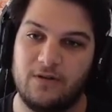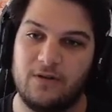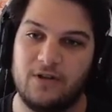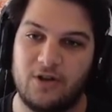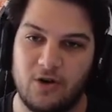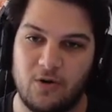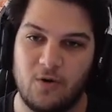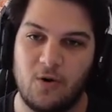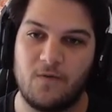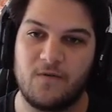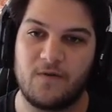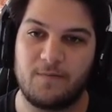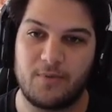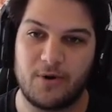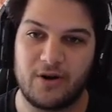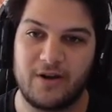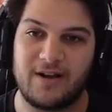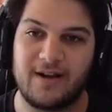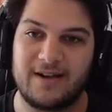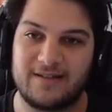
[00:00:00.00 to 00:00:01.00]
over
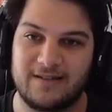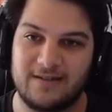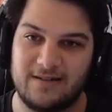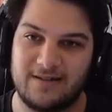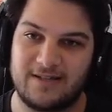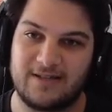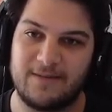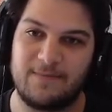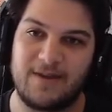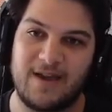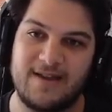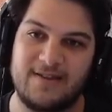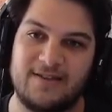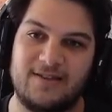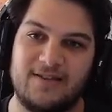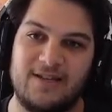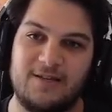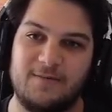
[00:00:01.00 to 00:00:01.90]
Burning Godzilla in some cases,